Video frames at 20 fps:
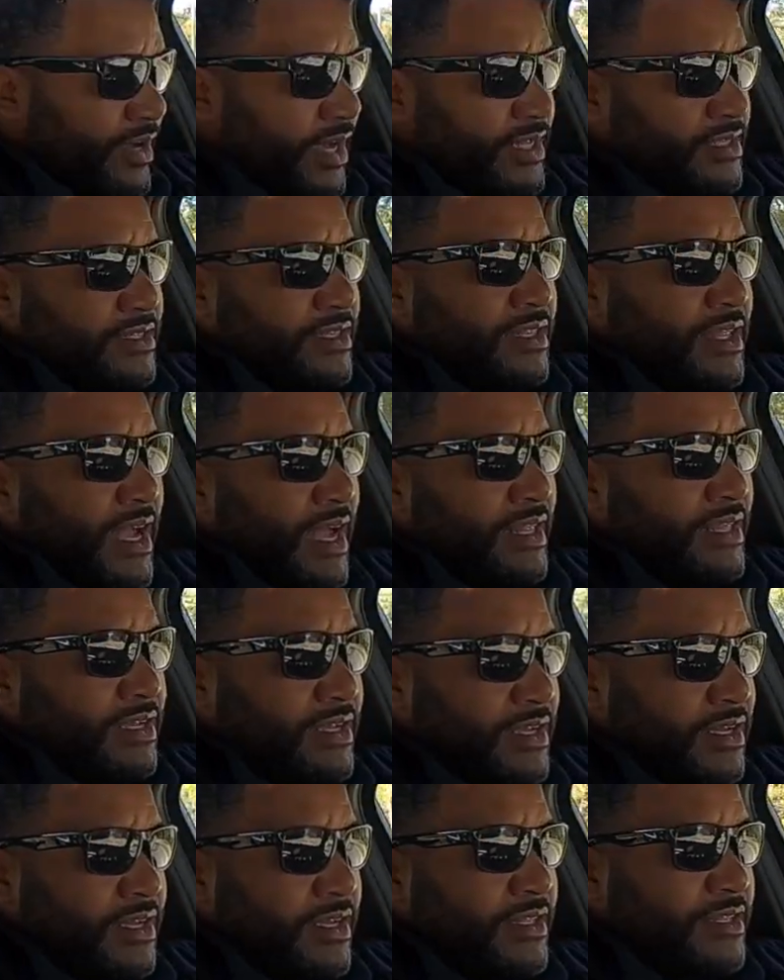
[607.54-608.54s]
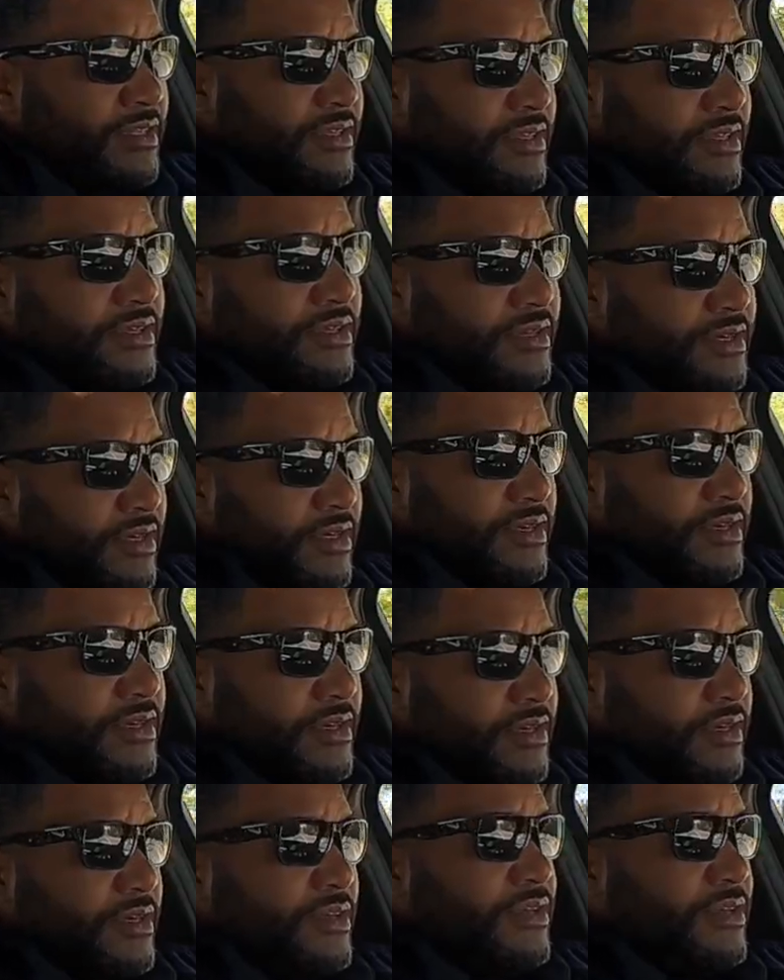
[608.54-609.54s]
it has a lot of good,
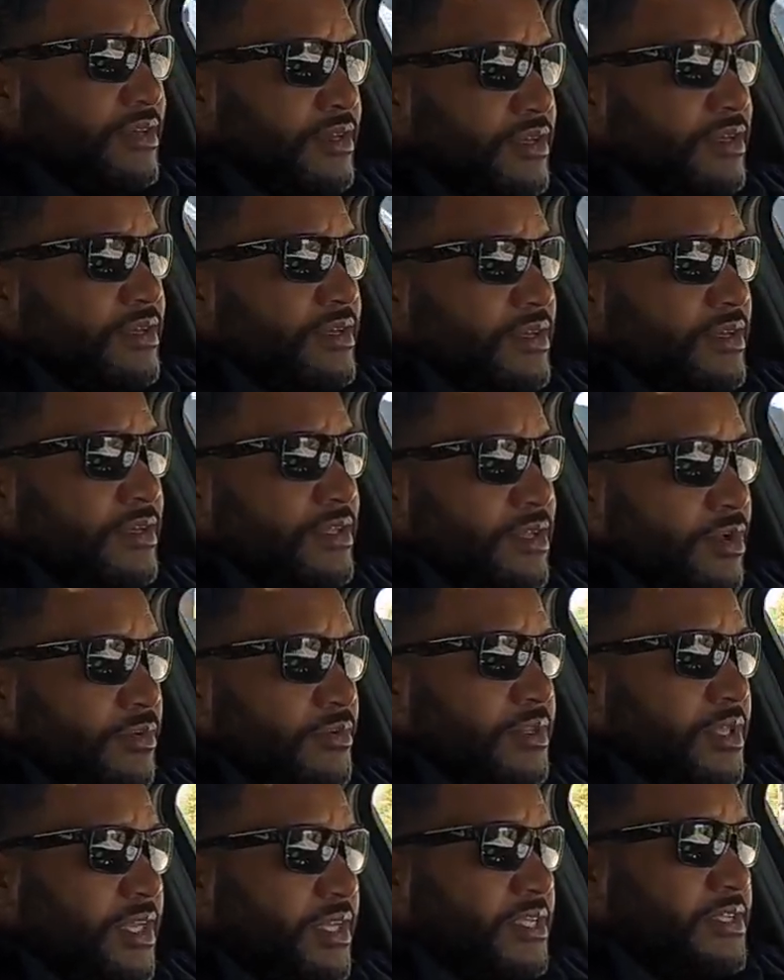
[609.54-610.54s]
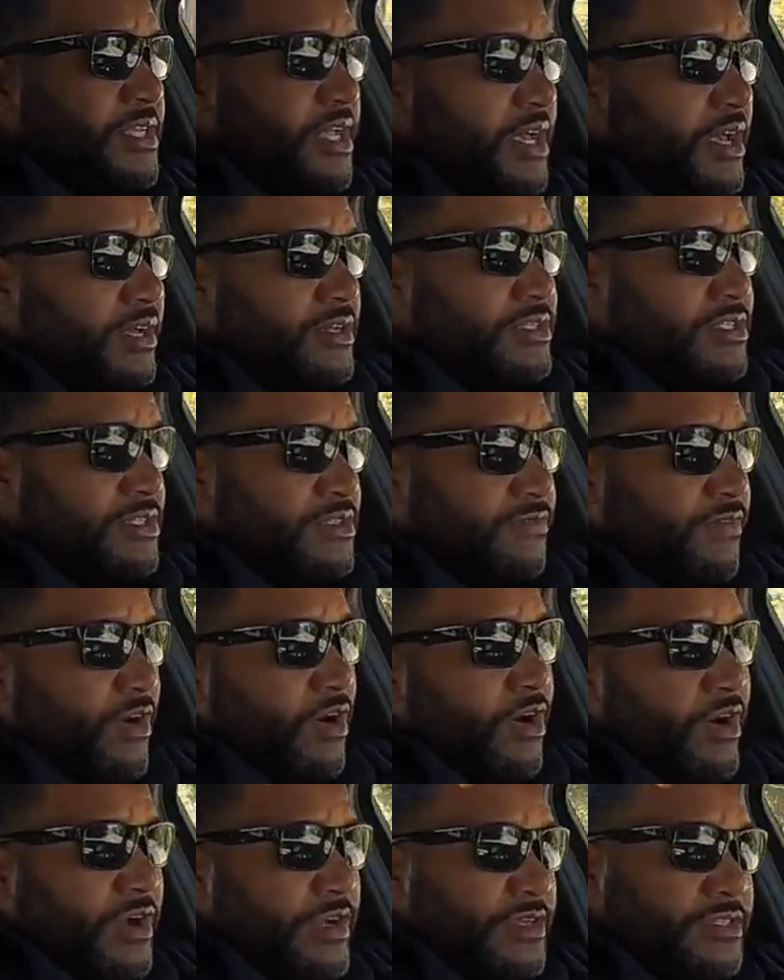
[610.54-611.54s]
you know, details as
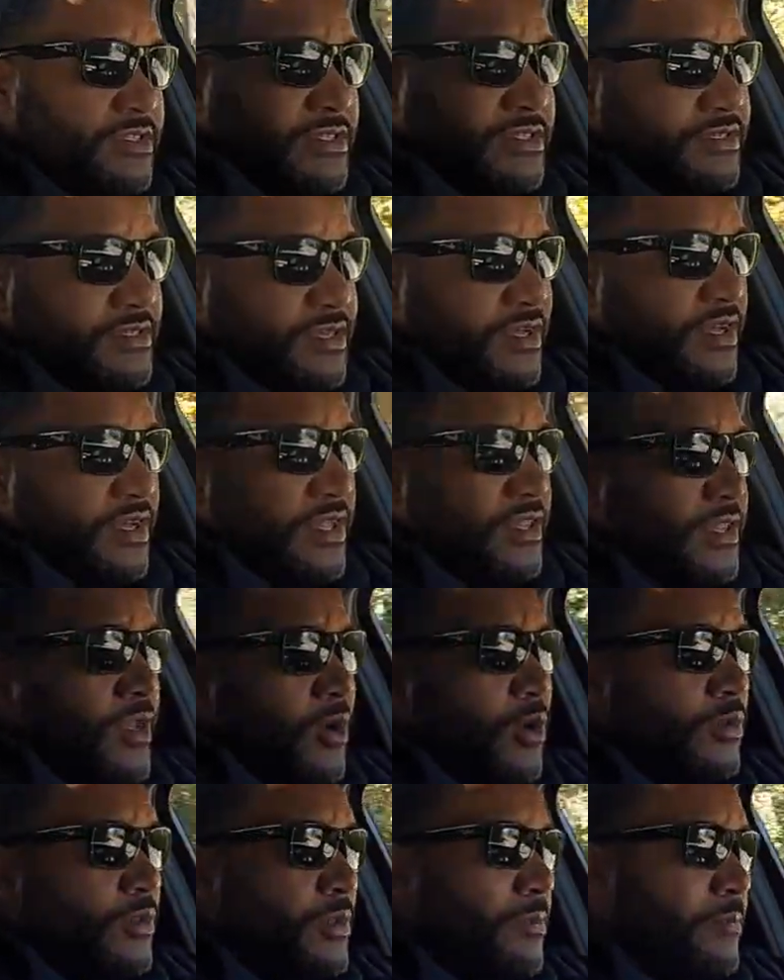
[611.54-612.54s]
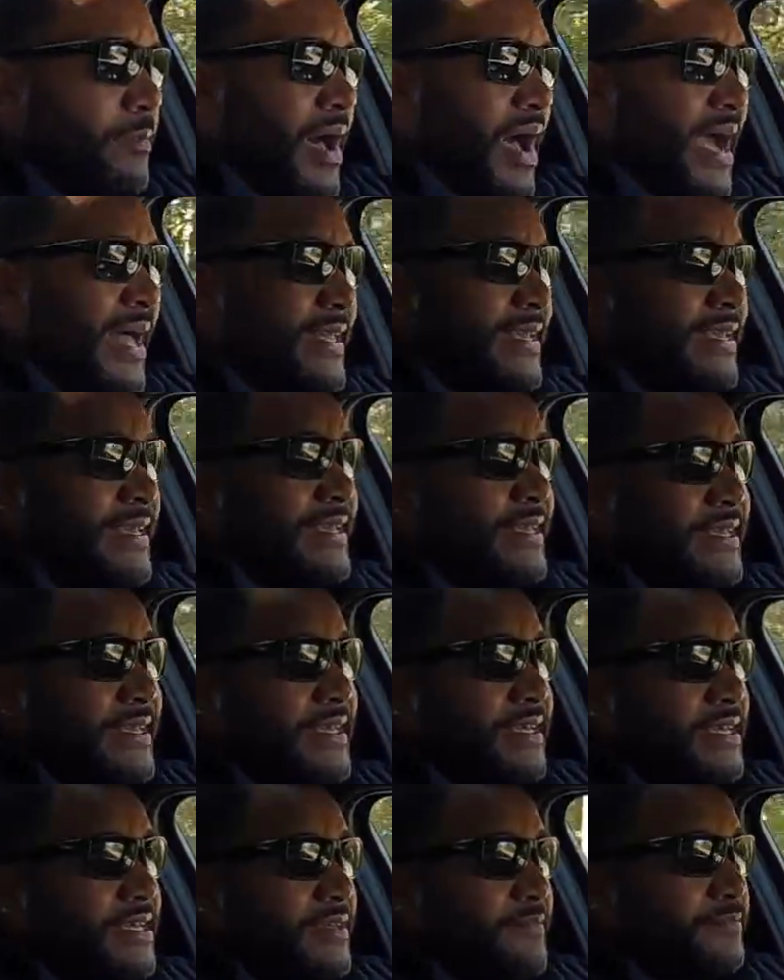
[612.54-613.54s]
far as along the body
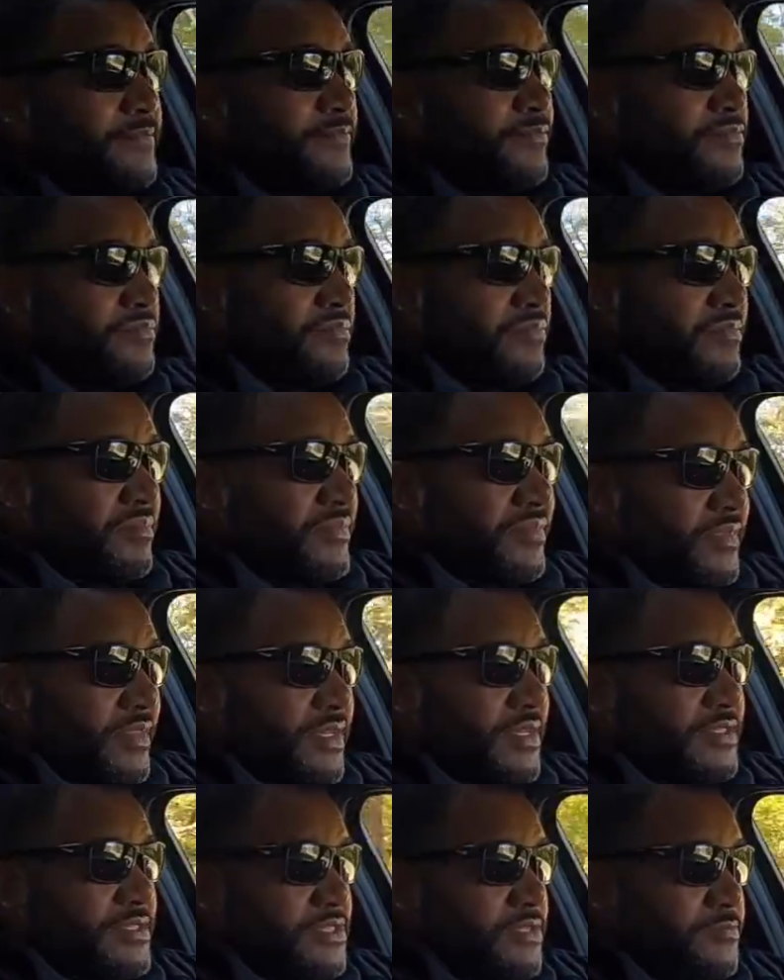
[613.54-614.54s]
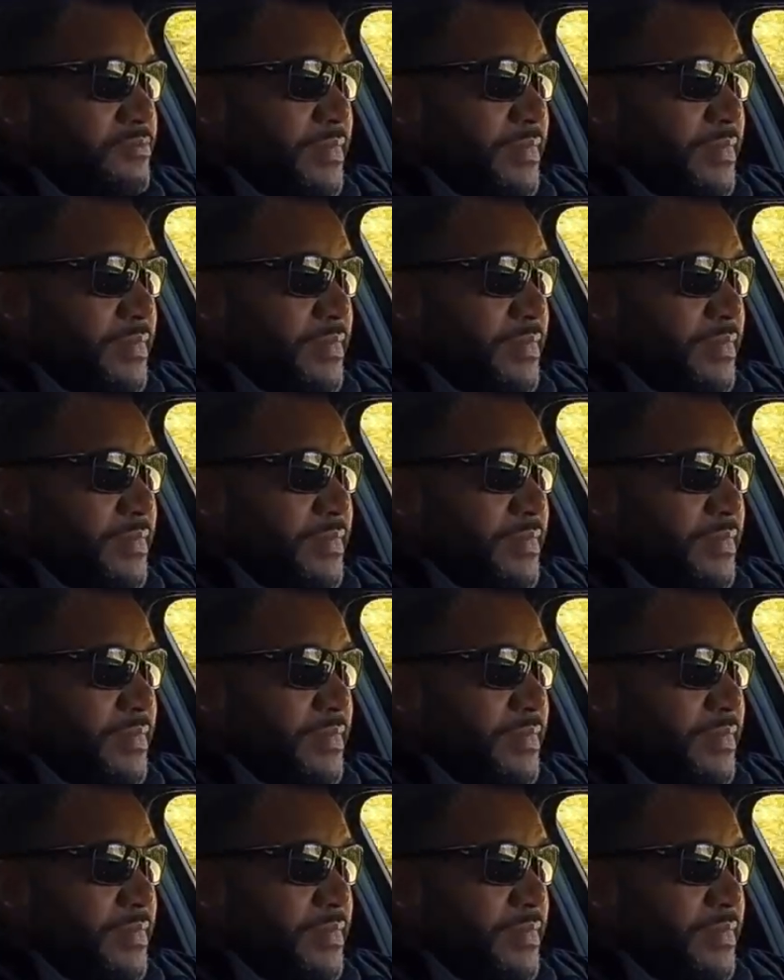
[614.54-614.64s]
to